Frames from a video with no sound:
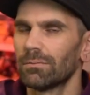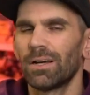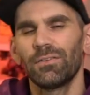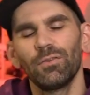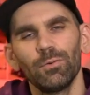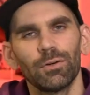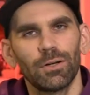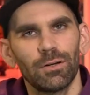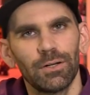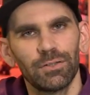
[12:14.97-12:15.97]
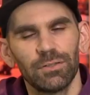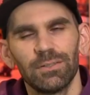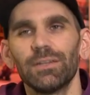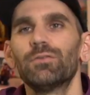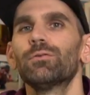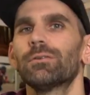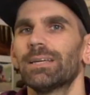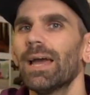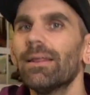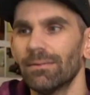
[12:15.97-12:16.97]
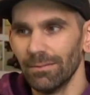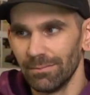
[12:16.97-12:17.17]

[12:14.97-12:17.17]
not $200, I shouldn't say, 200 yen